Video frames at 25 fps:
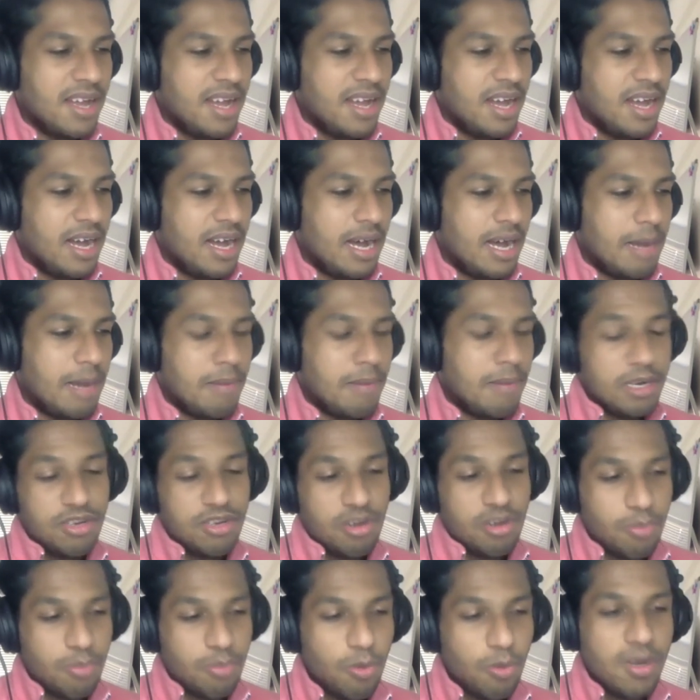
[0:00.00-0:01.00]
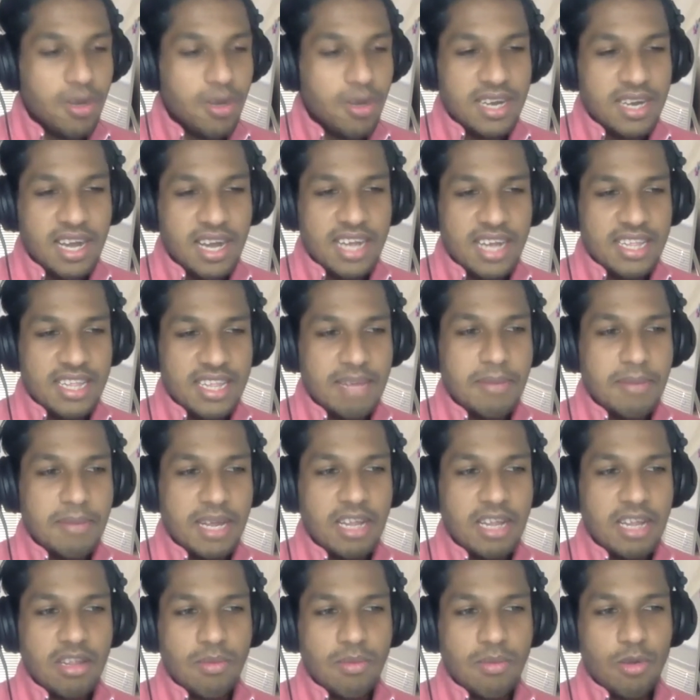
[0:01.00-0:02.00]
Mm-hmm. Uh, but to your point, I think
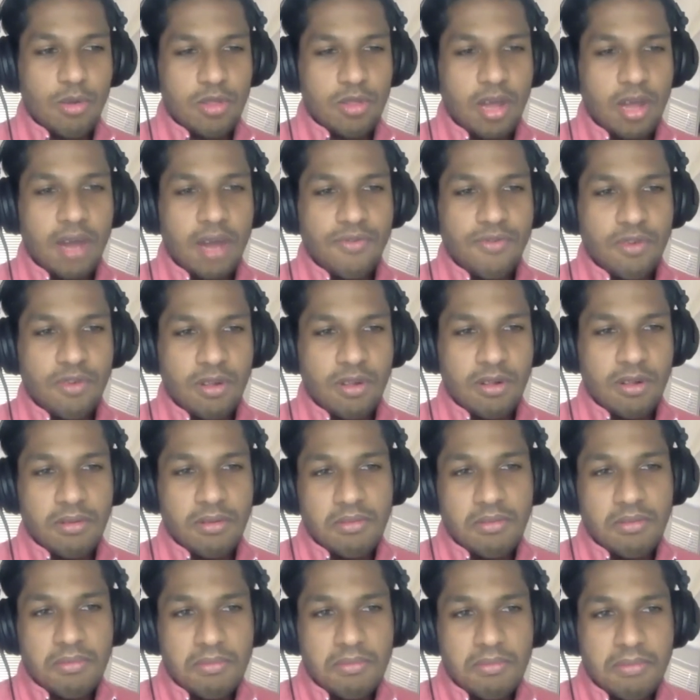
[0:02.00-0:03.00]
being a little more thoughtful